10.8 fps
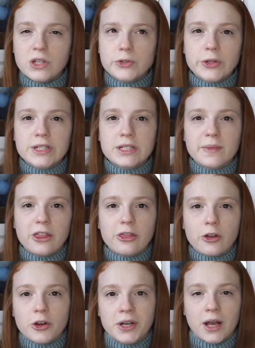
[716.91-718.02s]
So this is my
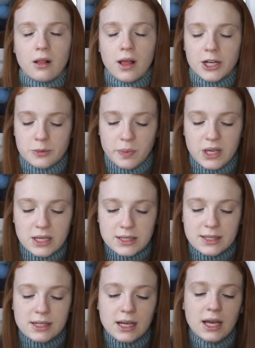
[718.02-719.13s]
third Knit Collage
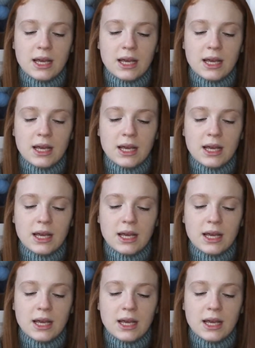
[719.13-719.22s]
piece.